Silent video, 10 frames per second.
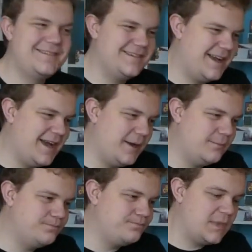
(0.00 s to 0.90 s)

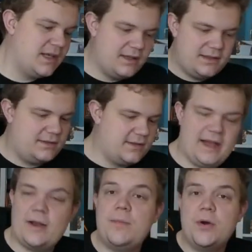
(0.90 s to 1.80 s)
So
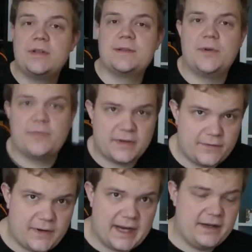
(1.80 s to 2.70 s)
yeah, components are perfectly
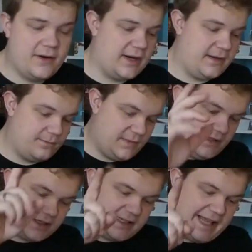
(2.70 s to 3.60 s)
fine. Alright,
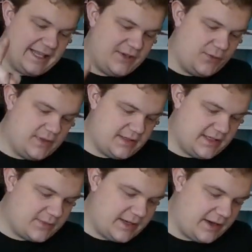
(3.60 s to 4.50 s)
does it lie to you? It
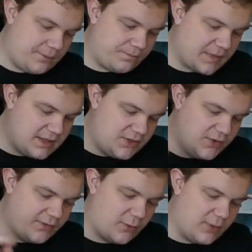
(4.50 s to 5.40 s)
says right here. 2
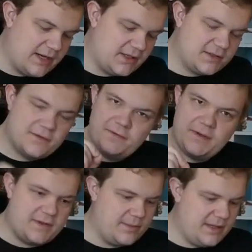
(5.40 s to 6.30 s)
to 4 players,
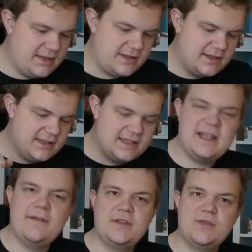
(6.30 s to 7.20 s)
15 minutes,
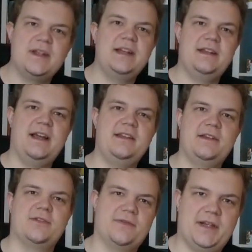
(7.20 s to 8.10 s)
7 to 99
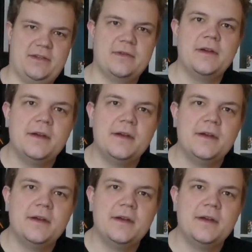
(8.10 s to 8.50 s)
years of age.